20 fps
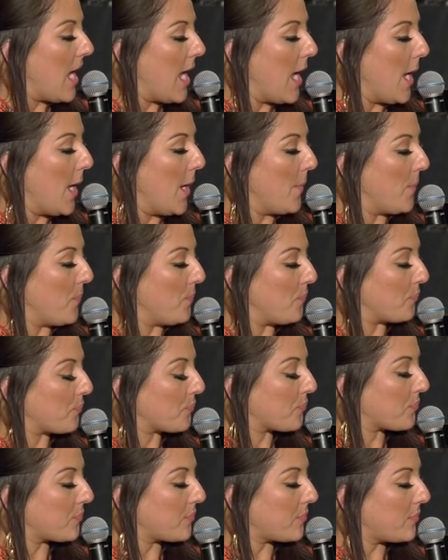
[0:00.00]
um,
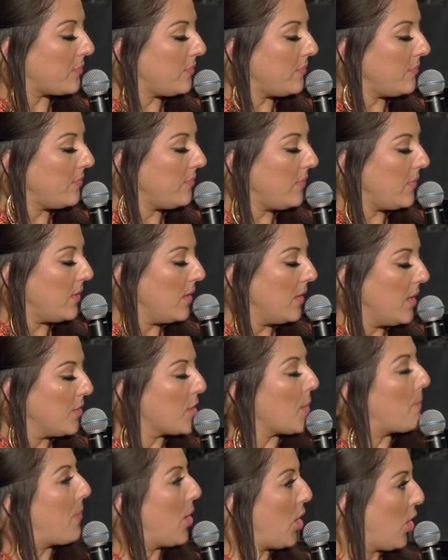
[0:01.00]

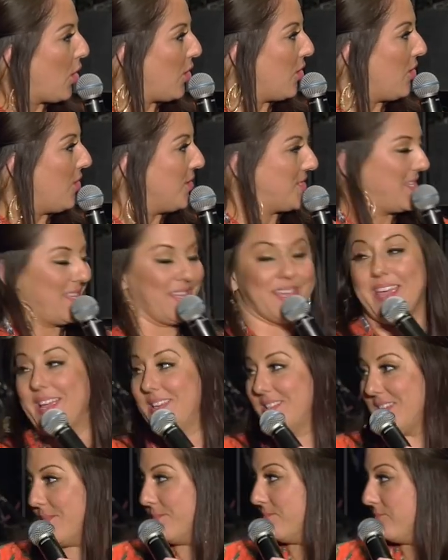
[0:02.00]
the pearl to the
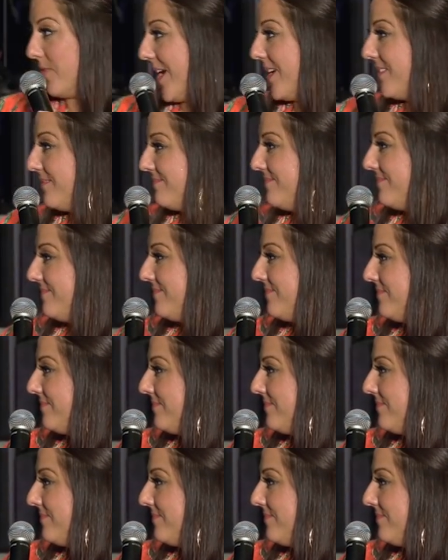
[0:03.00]
kingdom, right?